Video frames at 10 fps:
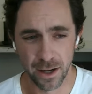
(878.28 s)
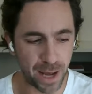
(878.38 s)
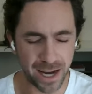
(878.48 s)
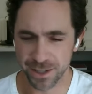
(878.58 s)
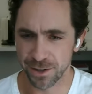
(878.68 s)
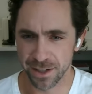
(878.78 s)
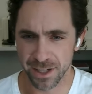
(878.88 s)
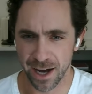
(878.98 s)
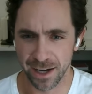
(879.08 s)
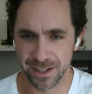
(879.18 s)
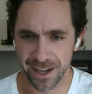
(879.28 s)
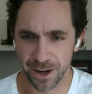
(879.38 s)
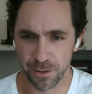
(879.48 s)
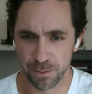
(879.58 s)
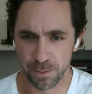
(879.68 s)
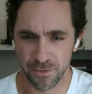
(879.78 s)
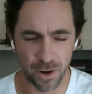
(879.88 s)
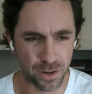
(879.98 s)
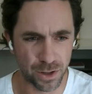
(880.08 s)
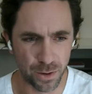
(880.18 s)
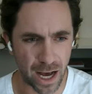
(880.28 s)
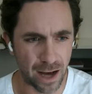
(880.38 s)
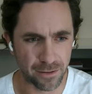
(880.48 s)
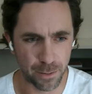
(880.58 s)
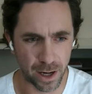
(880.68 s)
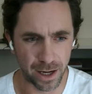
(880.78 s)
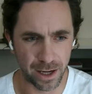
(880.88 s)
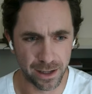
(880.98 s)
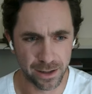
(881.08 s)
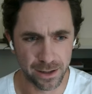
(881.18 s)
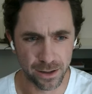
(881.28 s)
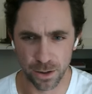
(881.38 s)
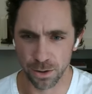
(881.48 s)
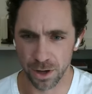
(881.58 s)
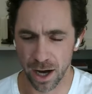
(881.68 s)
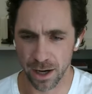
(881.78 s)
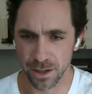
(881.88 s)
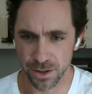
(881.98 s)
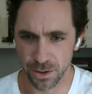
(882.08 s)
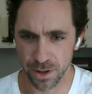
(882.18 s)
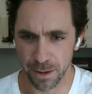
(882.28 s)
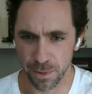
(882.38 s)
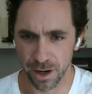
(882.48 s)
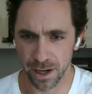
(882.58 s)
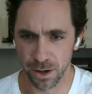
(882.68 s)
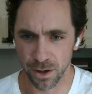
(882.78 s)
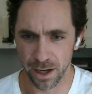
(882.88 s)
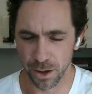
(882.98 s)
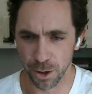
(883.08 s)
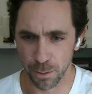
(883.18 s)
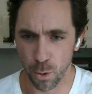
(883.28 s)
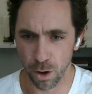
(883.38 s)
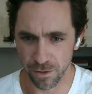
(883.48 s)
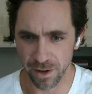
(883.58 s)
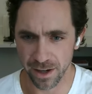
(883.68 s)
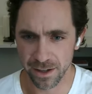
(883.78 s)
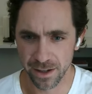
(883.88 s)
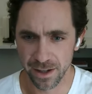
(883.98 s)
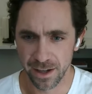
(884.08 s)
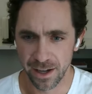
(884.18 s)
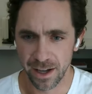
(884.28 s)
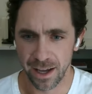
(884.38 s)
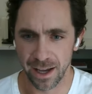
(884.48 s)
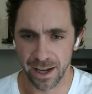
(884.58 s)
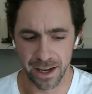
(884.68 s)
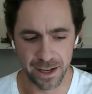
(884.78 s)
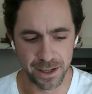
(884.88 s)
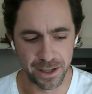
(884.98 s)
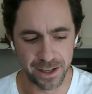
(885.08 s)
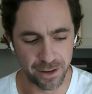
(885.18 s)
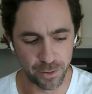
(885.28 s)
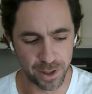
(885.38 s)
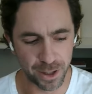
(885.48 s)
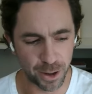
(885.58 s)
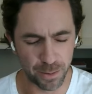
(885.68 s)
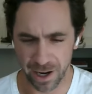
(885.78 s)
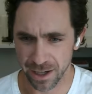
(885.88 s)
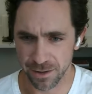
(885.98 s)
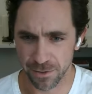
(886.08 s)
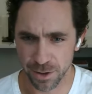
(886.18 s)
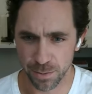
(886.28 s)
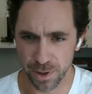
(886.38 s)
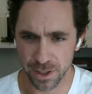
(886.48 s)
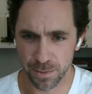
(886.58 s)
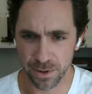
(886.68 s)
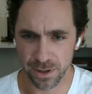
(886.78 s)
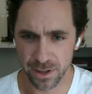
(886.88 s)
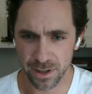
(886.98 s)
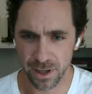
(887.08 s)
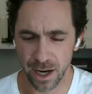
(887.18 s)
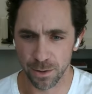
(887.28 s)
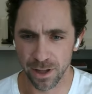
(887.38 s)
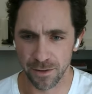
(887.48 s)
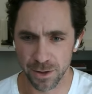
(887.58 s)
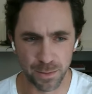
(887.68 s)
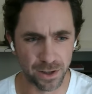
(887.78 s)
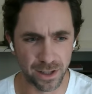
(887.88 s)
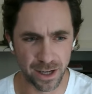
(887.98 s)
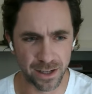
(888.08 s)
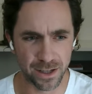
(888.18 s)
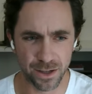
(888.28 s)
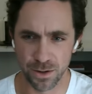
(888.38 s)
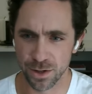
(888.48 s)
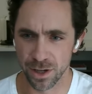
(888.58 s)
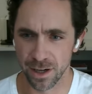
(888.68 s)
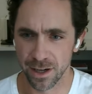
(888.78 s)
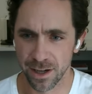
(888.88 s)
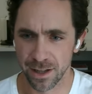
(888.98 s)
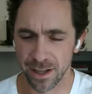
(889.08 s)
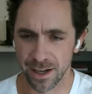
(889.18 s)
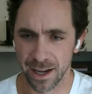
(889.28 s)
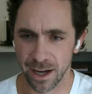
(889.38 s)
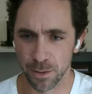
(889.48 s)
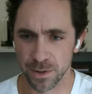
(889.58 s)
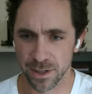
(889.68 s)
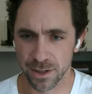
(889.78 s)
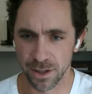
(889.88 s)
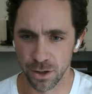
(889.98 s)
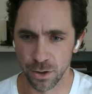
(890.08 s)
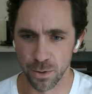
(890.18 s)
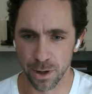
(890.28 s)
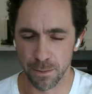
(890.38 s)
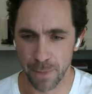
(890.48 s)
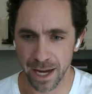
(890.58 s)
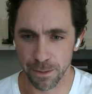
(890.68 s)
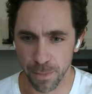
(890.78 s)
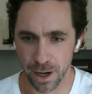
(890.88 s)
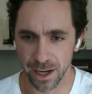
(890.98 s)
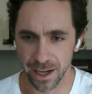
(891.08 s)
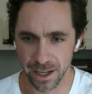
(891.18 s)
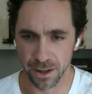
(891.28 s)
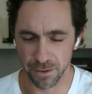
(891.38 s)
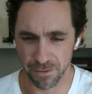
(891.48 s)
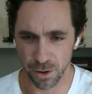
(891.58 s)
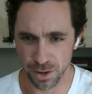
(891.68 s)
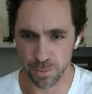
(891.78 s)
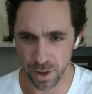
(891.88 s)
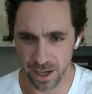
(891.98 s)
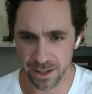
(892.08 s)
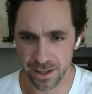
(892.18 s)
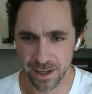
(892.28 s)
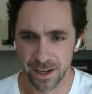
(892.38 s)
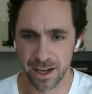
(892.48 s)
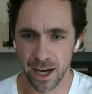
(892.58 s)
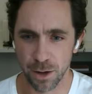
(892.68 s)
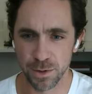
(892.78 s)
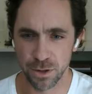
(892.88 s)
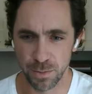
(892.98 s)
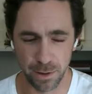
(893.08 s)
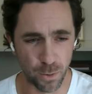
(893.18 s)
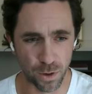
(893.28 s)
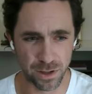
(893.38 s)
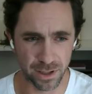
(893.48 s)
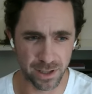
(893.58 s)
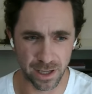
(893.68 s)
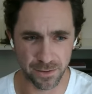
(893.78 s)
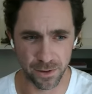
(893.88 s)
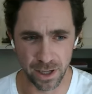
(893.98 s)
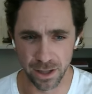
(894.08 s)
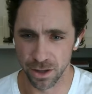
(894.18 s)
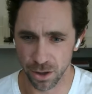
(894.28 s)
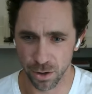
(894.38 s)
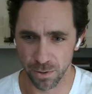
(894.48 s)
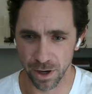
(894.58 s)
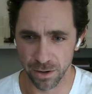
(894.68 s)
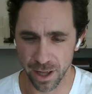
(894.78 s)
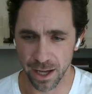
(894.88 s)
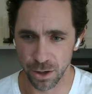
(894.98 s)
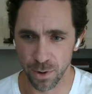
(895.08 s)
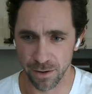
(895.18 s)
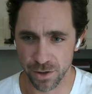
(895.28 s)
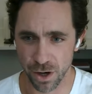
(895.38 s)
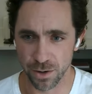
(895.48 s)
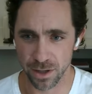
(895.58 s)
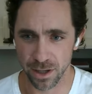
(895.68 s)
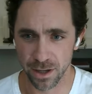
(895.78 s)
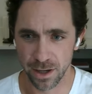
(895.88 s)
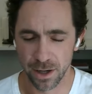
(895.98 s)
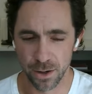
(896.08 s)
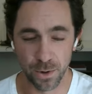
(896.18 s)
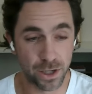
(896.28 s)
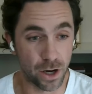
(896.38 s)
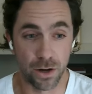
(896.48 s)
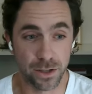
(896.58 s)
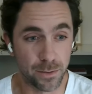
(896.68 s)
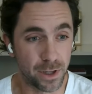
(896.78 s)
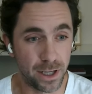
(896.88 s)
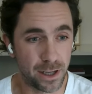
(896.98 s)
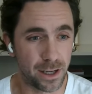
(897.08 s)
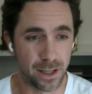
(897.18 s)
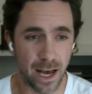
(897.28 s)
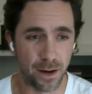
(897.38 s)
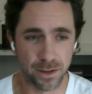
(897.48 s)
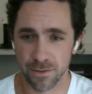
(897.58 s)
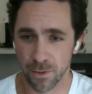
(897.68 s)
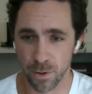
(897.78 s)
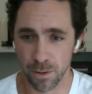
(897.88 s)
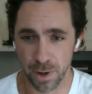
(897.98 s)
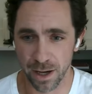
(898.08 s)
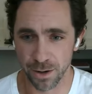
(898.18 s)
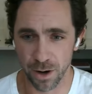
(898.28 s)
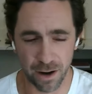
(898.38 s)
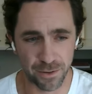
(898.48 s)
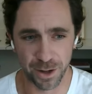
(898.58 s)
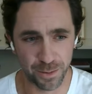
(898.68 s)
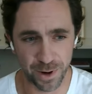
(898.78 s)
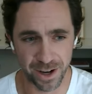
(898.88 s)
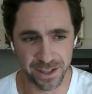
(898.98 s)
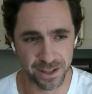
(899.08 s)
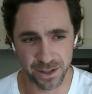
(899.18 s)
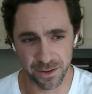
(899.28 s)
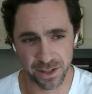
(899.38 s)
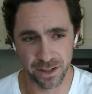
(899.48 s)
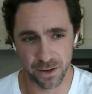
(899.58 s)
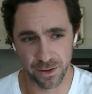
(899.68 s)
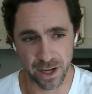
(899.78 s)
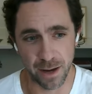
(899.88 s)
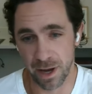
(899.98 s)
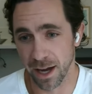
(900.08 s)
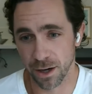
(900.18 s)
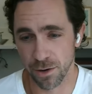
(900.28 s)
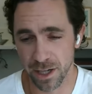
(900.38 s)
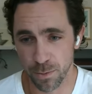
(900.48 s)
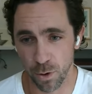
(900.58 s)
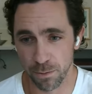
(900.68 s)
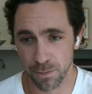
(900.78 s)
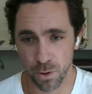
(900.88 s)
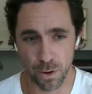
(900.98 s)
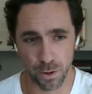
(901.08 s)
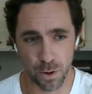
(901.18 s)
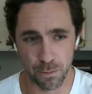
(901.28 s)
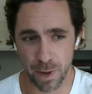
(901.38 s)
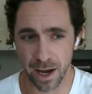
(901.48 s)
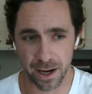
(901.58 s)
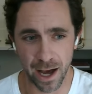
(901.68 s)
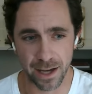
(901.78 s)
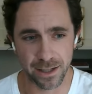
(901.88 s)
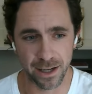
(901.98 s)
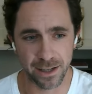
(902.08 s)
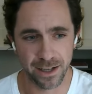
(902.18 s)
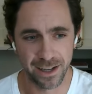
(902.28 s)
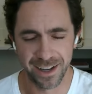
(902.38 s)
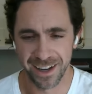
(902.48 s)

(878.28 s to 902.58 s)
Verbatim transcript: Banks are designed to help folks who have money hold on to that money and earn more of it. And if we could go back to first principles, I would love to build an institution that helps you make money in the first place, helps you be more successful in the career that you have chosen. which ultimately allows for Pando to offer other products and services over time and creates more quote unquote bank assets.